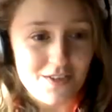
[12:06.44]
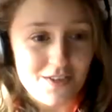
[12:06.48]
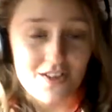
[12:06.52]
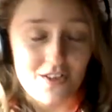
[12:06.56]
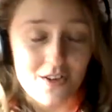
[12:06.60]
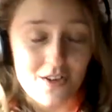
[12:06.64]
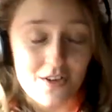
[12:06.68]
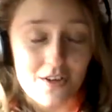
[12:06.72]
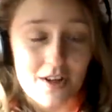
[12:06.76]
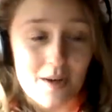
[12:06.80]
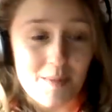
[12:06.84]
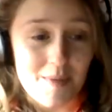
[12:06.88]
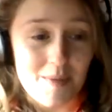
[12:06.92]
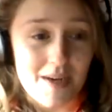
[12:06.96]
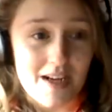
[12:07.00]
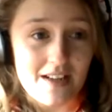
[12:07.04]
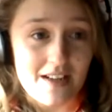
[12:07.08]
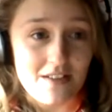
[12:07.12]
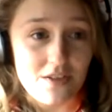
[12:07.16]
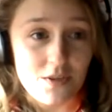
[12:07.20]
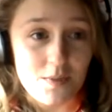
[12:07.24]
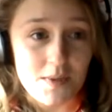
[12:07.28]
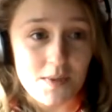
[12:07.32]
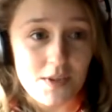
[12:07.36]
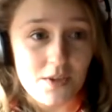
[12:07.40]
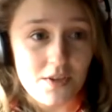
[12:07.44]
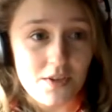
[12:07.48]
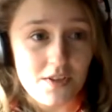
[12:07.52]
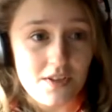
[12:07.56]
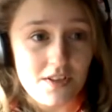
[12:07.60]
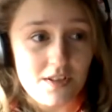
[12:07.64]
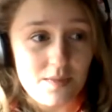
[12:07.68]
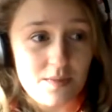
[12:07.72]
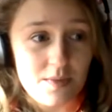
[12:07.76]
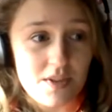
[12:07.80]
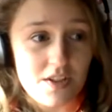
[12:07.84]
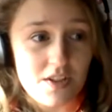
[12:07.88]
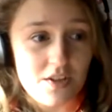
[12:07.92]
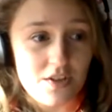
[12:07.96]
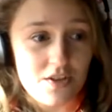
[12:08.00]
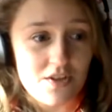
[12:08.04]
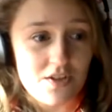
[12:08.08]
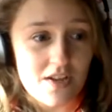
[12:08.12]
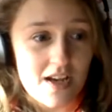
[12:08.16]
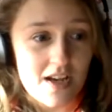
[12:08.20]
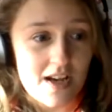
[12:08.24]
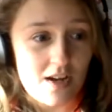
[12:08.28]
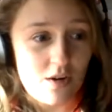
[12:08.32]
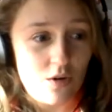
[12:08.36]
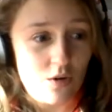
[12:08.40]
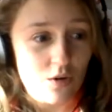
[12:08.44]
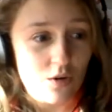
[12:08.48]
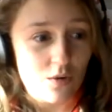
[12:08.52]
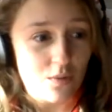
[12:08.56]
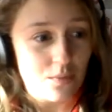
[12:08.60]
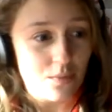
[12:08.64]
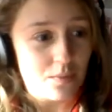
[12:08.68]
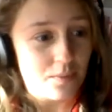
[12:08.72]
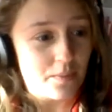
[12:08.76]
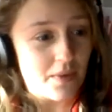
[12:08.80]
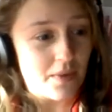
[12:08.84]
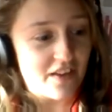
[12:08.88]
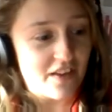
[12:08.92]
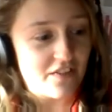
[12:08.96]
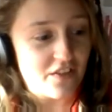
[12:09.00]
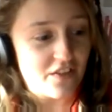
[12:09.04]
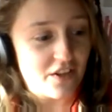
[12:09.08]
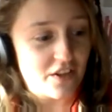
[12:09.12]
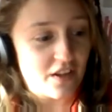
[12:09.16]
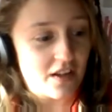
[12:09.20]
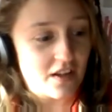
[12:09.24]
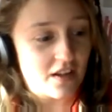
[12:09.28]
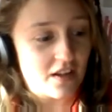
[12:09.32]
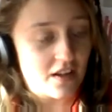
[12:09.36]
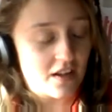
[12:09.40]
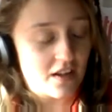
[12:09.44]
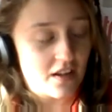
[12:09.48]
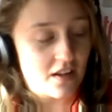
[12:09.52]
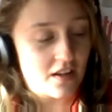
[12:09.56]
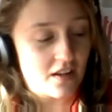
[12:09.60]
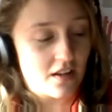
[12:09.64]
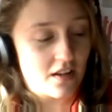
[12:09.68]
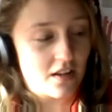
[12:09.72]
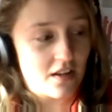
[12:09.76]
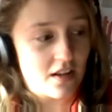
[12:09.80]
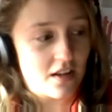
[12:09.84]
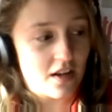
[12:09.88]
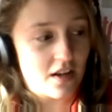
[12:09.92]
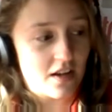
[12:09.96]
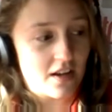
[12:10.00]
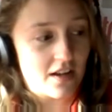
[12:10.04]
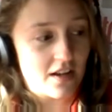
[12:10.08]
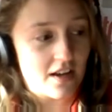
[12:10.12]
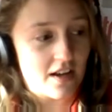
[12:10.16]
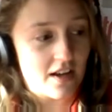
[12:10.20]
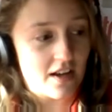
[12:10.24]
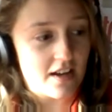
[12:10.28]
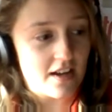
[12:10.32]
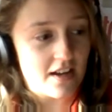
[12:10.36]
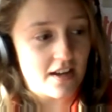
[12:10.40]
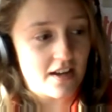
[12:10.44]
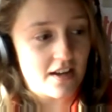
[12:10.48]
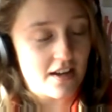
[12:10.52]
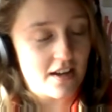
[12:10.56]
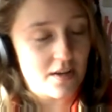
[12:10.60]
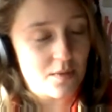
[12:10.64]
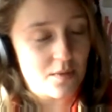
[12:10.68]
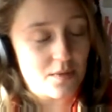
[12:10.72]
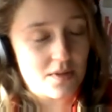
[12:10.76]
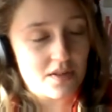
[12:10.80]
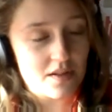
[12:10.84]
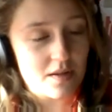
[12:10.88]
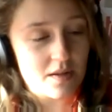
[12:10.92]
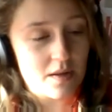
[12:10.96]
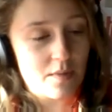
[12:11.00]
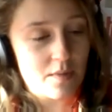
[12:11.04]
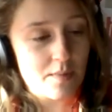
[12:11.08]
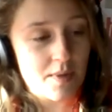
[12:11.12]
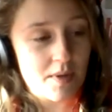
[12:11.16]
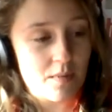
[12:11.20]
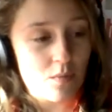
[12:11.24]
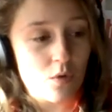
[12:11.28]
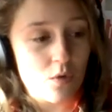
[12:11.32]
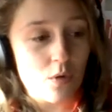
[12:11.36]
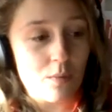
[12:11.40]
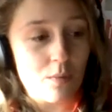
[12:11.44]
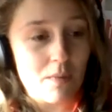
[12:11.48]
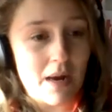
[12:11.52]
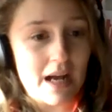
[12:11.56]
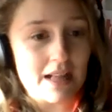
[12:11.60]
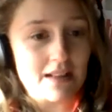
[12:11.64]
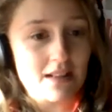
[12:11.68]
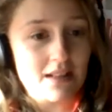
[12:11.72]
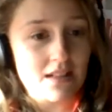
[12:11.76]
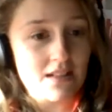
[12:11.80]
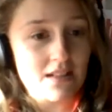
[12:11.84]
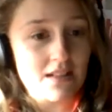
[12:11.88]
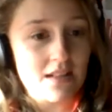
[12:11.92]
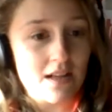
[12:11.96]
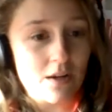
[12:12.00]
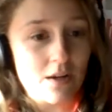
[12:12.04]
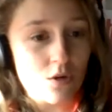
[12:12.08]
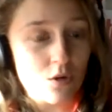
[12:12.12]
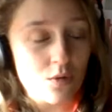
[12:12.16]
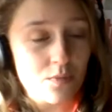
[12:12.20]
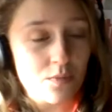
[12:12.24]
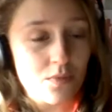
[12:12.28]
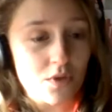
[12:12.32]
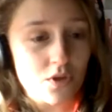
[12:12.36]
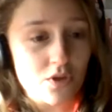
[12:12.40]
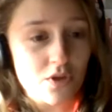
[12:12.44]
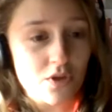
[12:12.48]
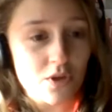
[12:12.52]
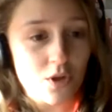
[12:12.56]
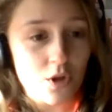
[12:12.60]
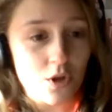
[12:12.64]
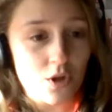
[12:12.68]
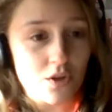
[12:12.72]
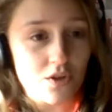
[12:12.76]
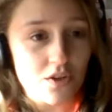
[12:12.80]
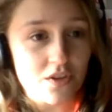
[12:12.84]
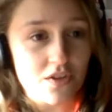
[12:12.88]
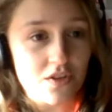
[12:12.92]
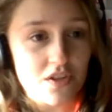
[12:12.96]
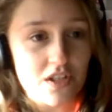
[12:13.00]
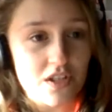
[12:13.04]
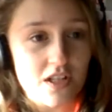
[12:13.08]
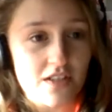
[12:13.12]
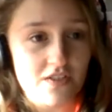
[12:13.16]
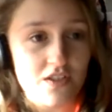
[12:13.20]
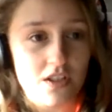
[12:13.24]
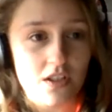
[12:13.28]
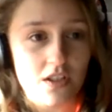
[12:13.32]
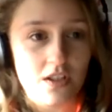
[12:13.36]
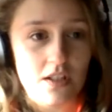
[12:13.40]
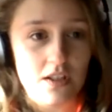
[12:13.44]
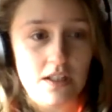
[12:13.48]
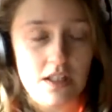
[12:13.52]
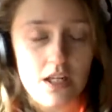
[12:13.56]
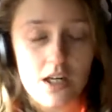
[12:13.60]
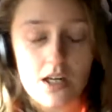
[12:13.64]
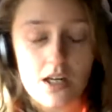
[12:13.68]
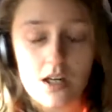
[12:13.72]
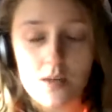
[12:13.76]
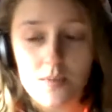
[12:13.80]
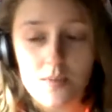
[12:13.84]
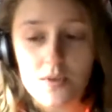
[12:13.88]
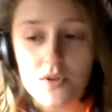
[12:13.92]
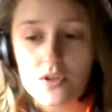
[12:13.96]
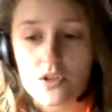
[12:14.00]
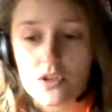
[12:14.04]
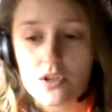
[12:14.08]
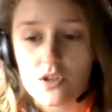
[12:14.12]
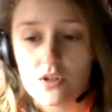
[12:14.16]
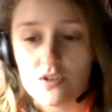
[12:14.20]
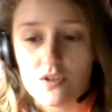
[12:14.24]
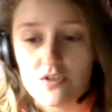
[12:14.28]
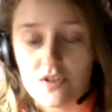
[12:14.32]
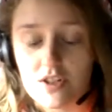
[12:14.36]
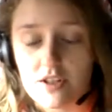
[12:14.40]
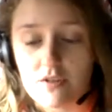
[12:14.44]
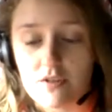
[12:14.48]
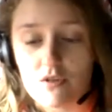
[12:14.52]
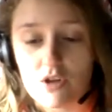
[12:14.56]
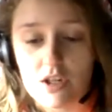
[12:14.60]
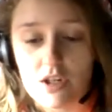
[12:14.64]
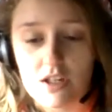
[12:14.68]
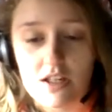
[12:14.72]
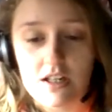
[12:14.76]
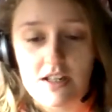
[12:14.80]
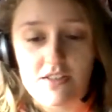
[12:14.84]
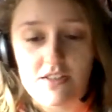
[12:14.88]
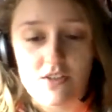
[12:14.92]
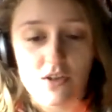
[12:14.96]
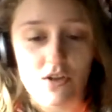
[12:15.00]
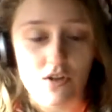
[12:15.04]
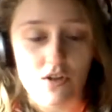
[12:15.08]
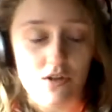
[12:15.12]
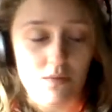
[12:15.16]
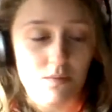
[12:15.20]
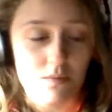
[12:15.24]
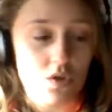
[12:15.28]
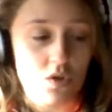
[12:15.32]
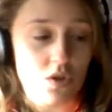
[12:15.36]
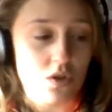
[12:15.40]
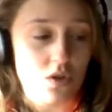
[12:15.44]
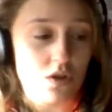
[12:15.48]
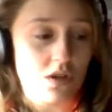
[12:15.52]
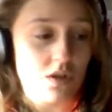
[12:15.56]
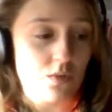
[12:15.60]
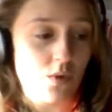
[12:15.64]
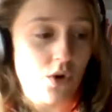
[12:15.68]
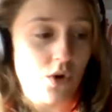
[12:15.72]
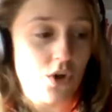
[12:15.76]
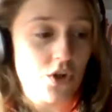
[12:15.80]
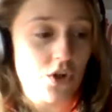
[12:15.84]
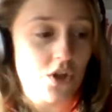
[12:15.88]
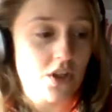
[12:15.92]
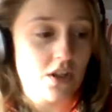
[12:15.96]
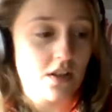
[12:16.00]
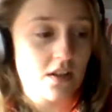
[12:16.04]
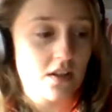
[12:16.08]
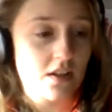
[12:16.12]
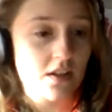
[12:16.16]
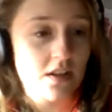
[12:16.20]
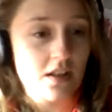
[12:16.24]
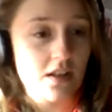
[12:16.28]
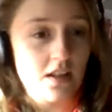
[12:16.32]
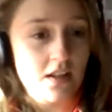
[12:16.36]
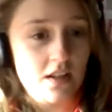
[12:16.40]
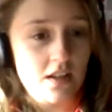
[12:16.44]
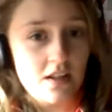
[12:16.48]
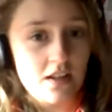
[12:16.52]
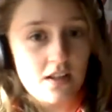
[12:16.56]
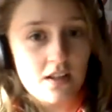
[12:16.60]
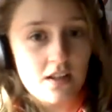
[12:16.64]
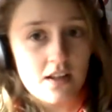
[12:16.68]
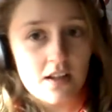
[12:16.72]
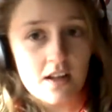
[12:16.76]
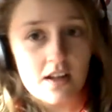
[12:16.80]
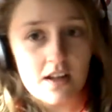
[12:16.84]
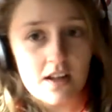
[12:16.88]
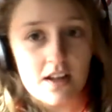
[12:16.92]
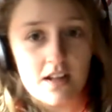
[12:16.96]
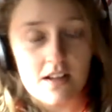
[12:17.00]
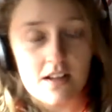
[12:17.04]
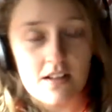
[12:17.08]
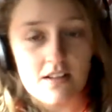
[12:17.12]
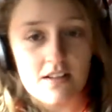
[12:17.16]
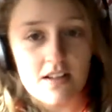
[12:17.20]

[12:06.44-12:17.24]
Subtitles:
not that bad to be honest, because at home I feel like it was a bit more madness at home. There's a lot of stuff to clean up. There's a lot of like running after him doing his washing. And